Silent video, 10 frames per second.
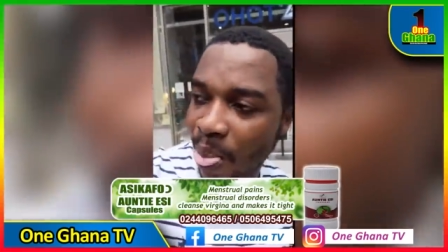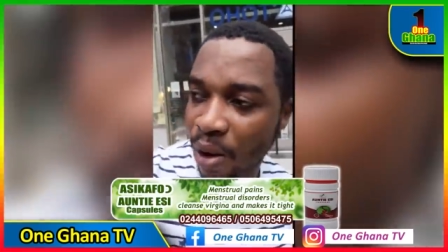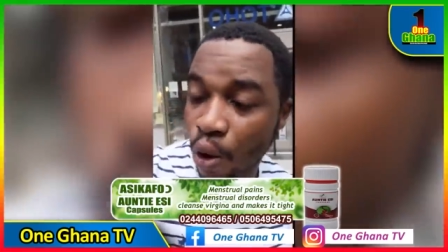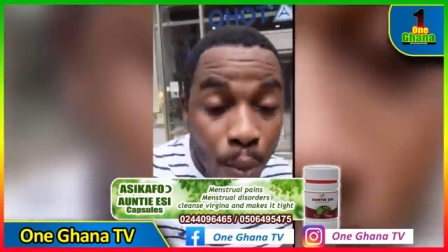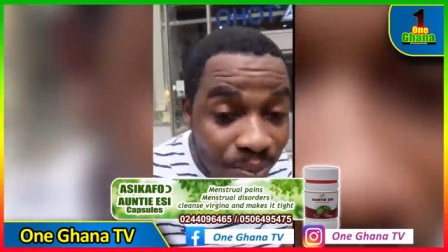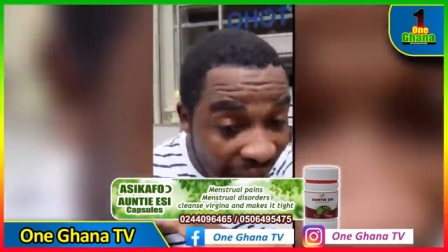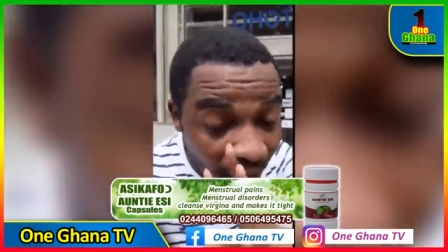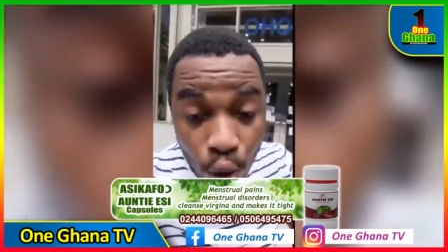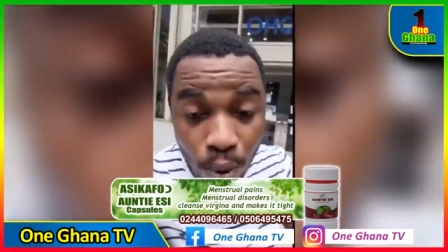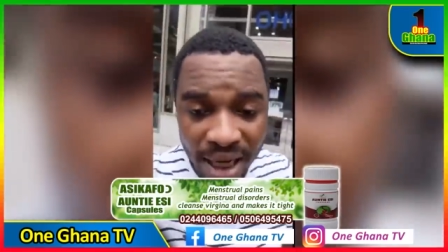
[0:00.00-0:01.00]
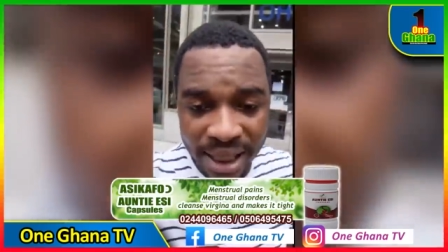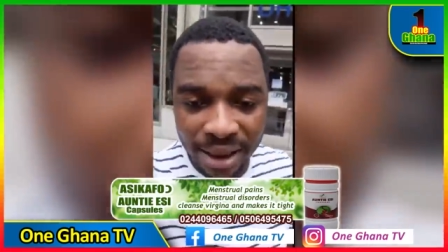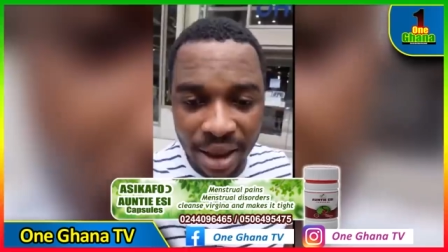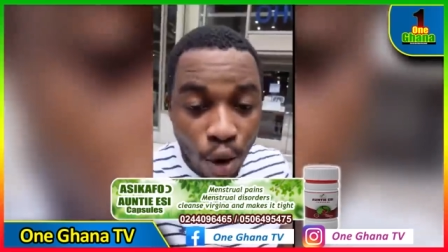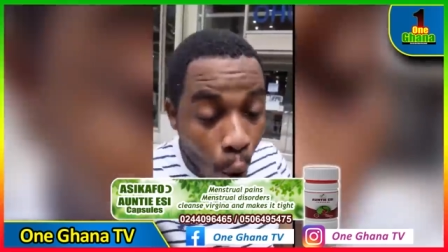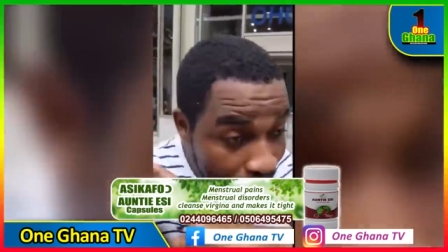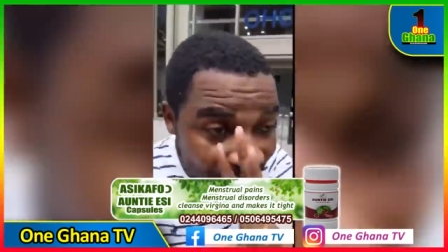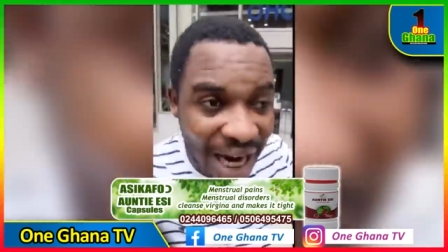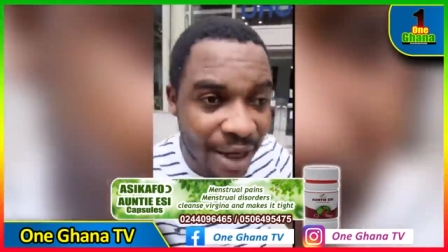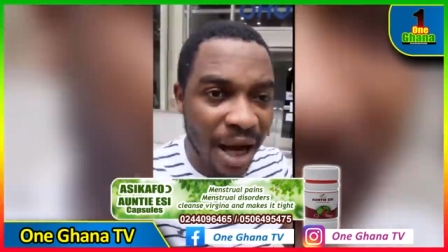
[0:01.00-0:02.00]
obi ai homeless obi
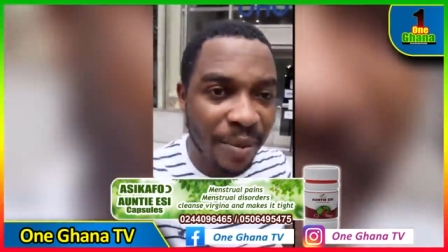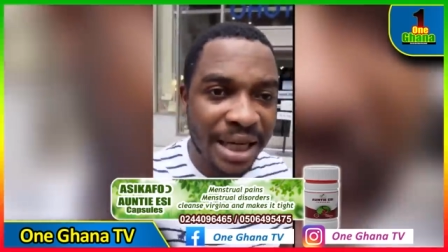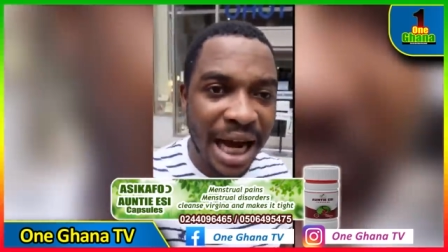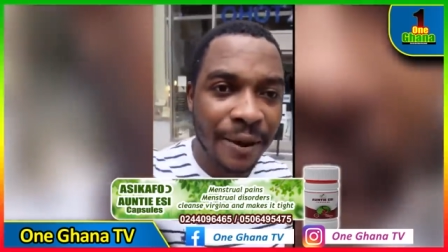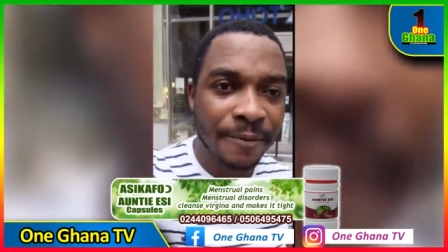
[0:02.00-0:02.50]
ani baby da